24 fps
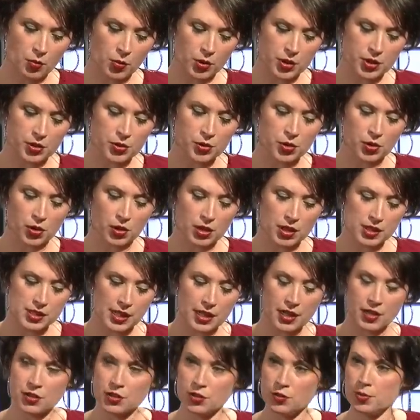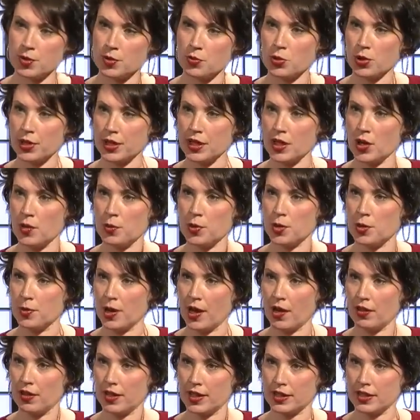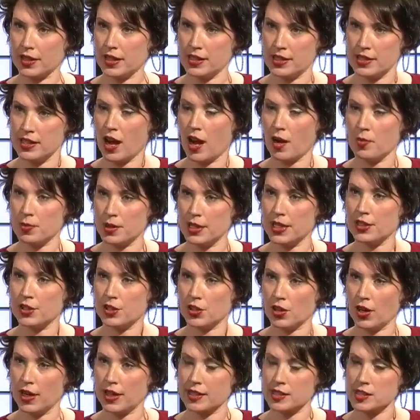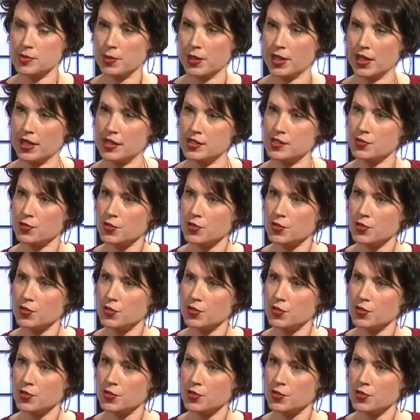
with Google because I know you've been pretty open about like it not being a great experience.